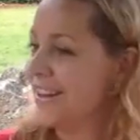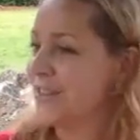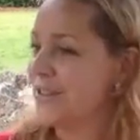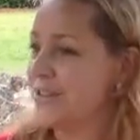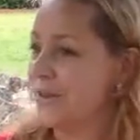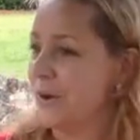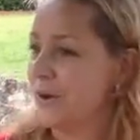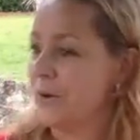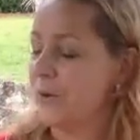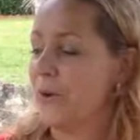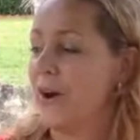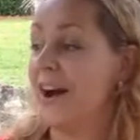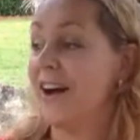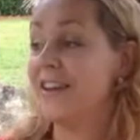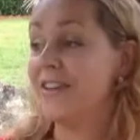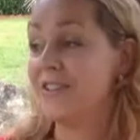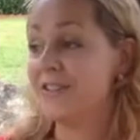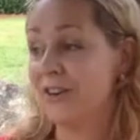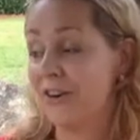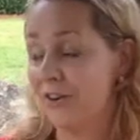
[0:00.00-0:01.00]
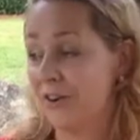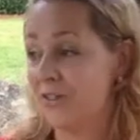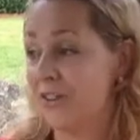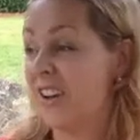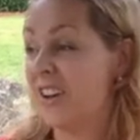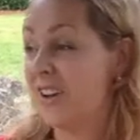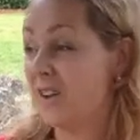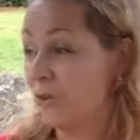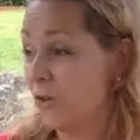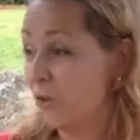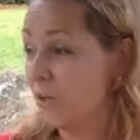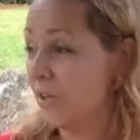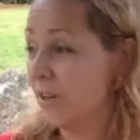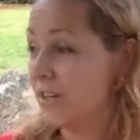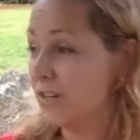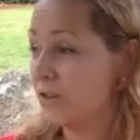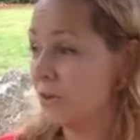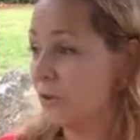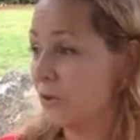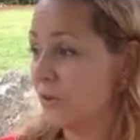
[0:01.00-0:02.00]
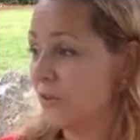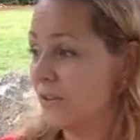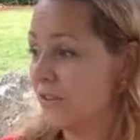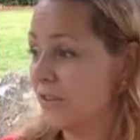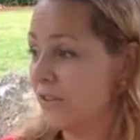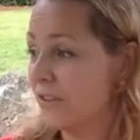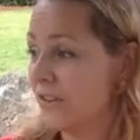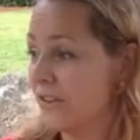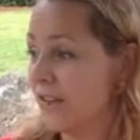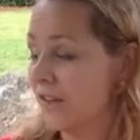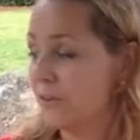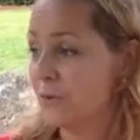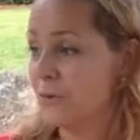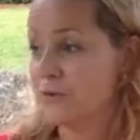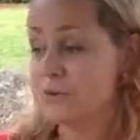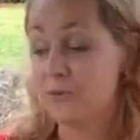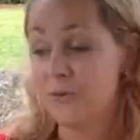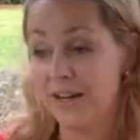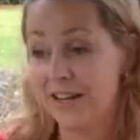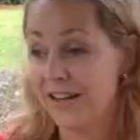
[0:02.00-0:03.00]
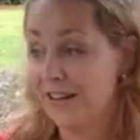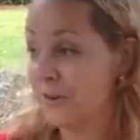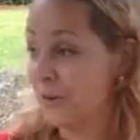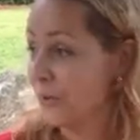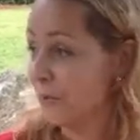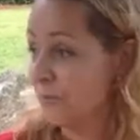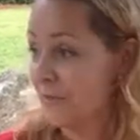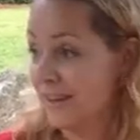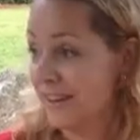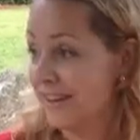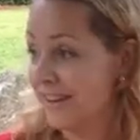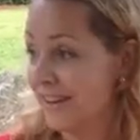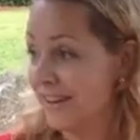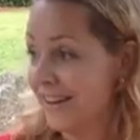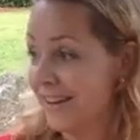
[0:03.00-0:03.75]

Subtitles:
So I started economic school. That was really not me.